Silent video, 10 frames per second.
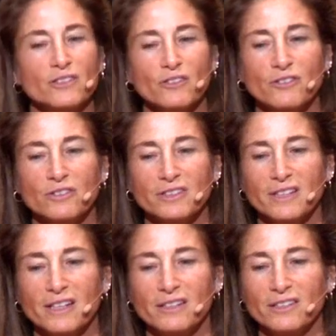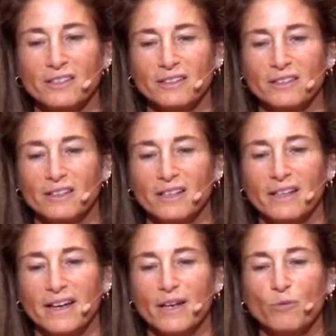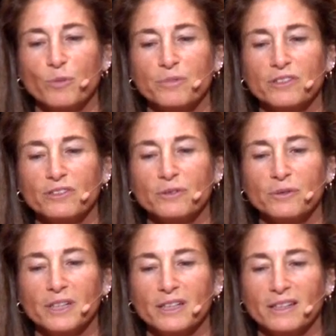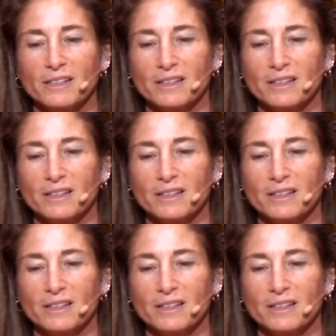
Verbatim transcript: So there's tension, and we're pursuing.